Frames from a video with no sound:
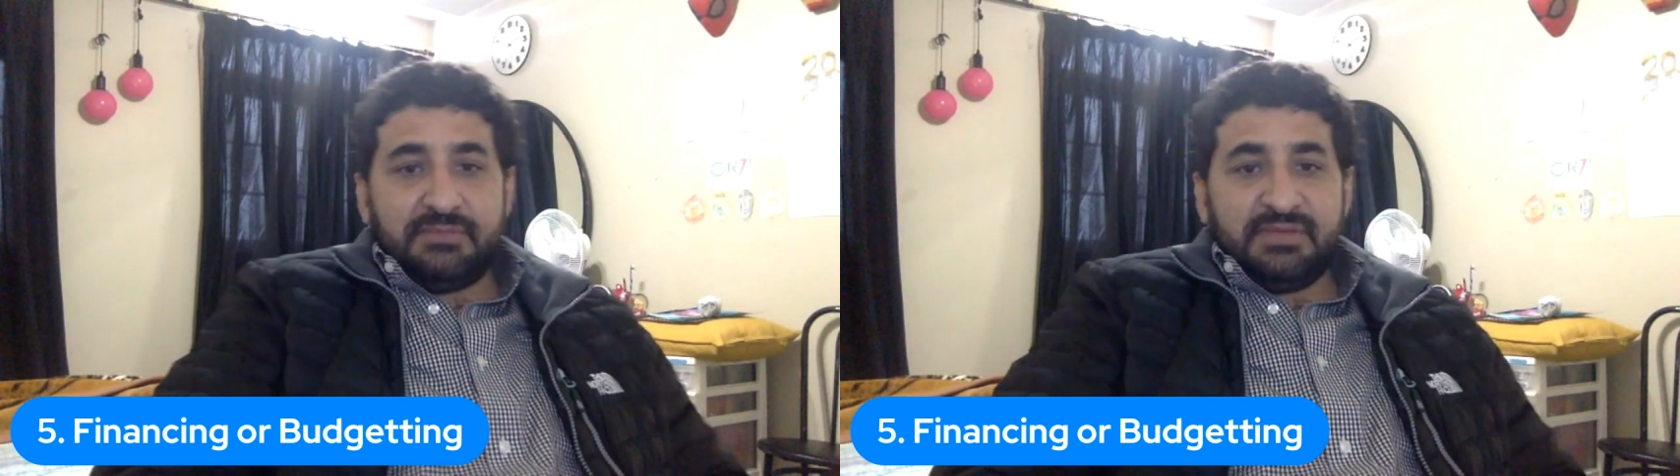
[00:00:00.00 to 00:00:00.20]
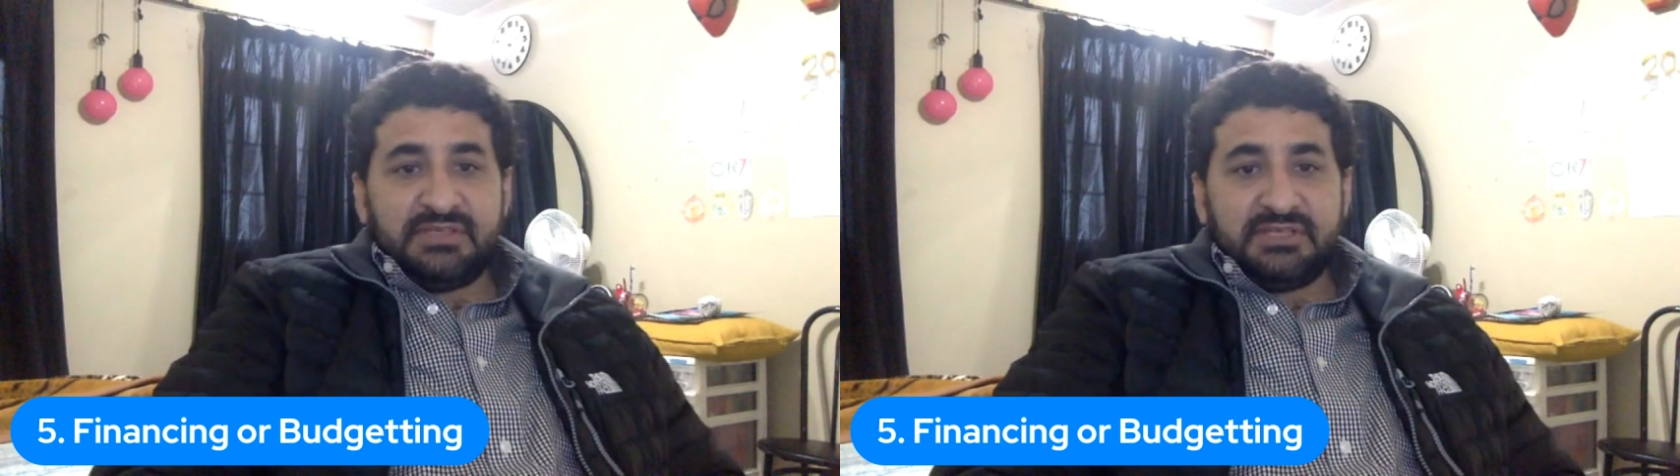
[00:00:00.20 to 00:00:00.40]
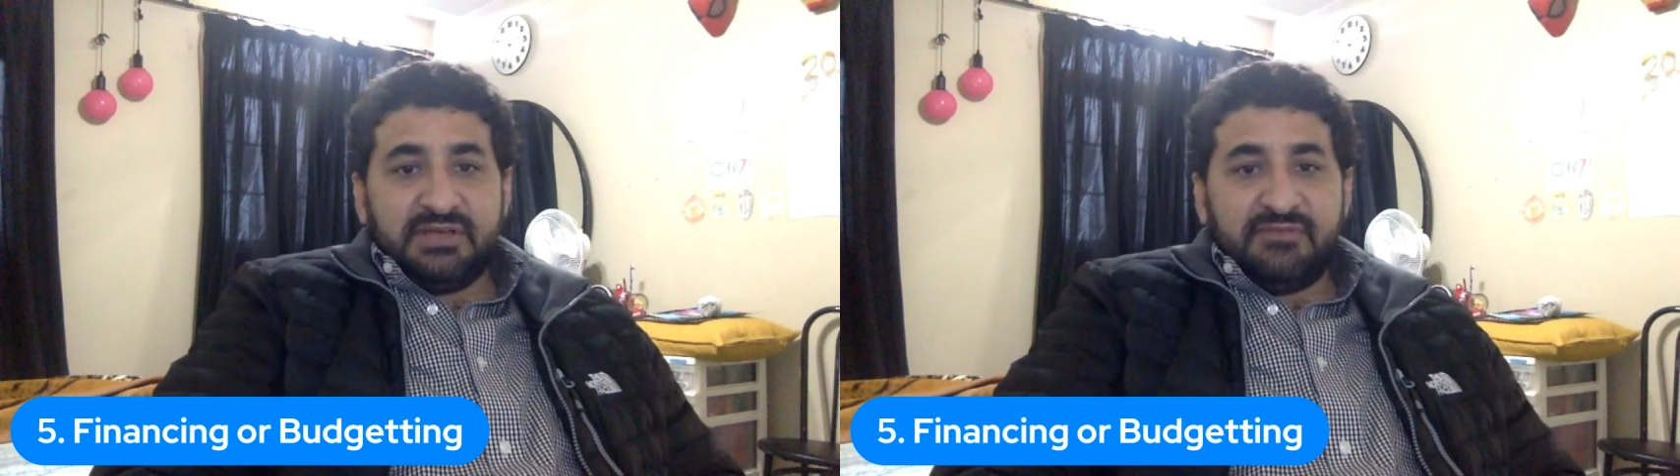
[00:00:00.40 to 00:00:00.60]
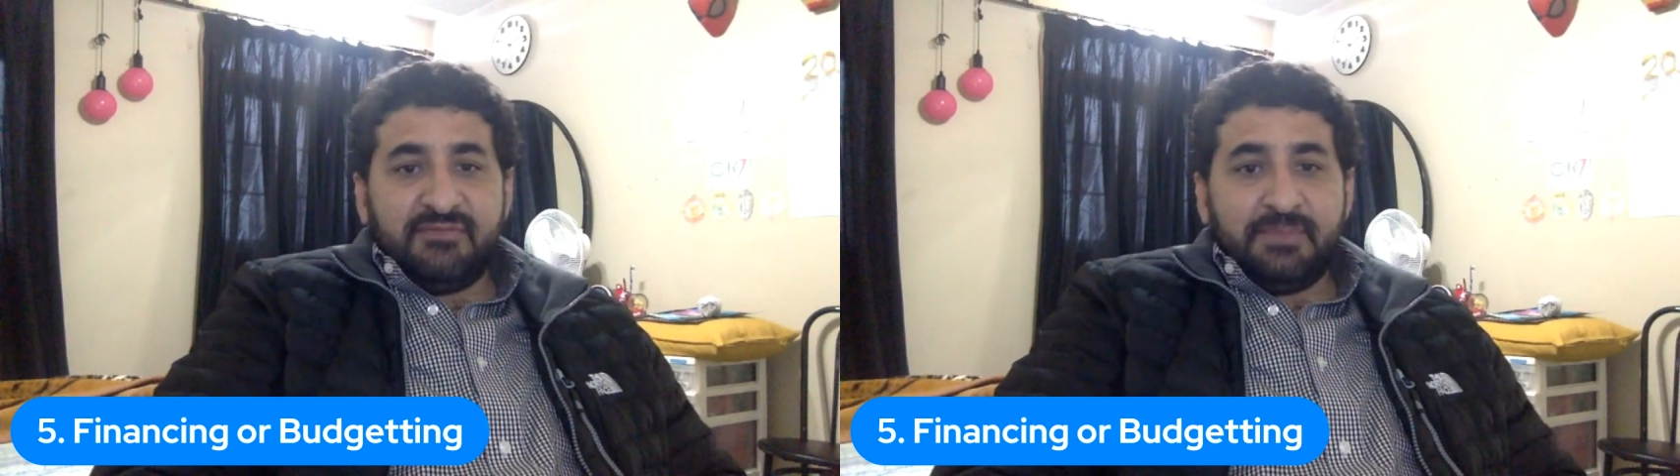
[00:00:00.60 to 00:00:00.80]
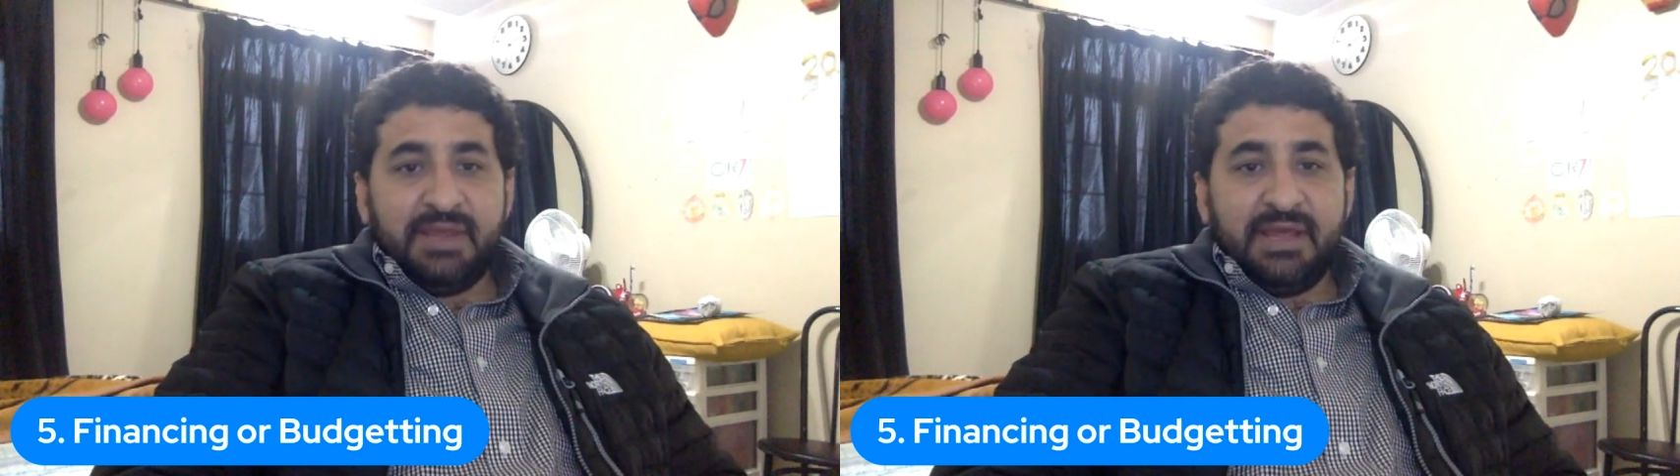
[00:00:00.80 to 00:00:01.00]
budgeting
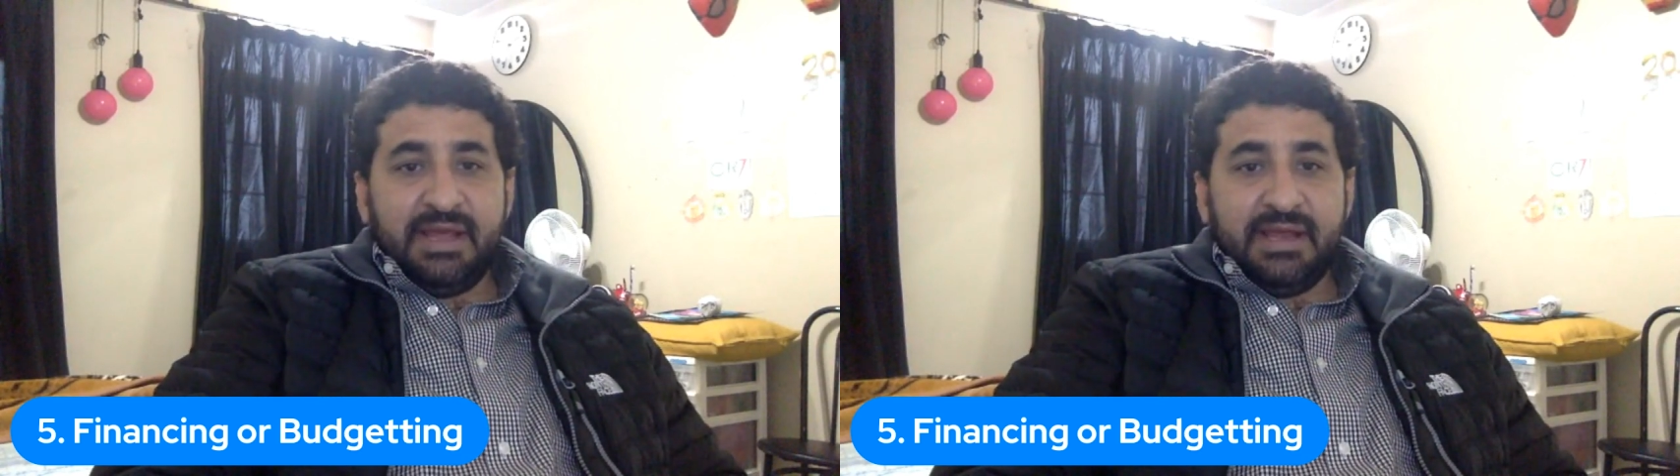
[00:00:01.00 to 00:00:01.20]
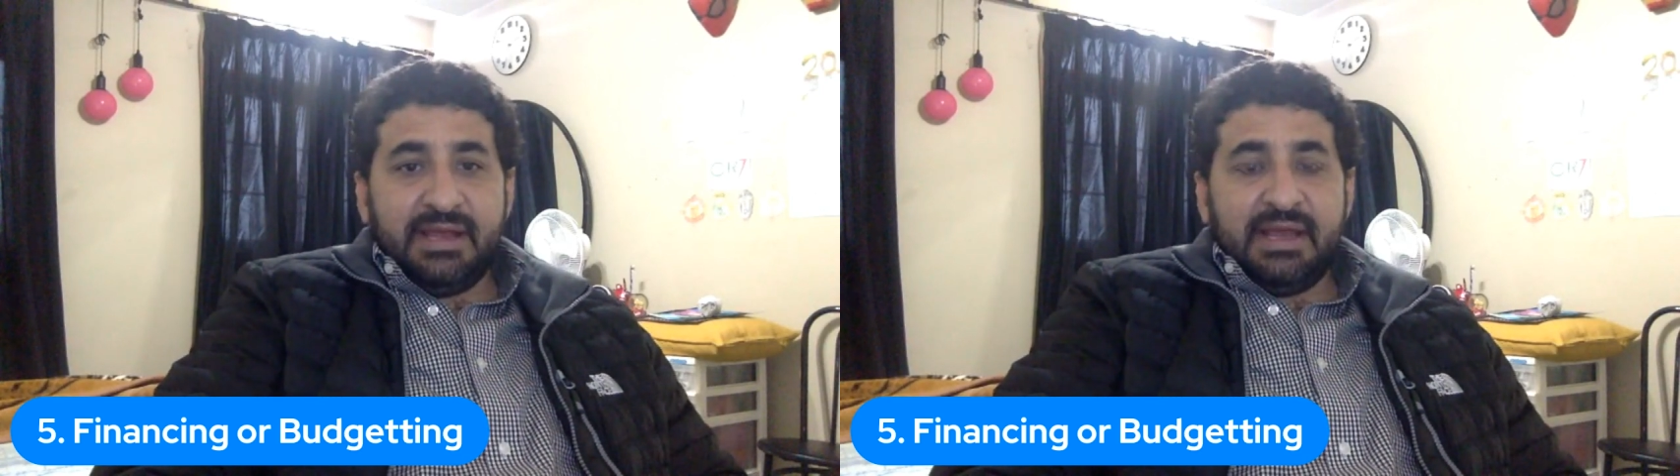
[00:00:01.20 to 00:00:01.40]
plan,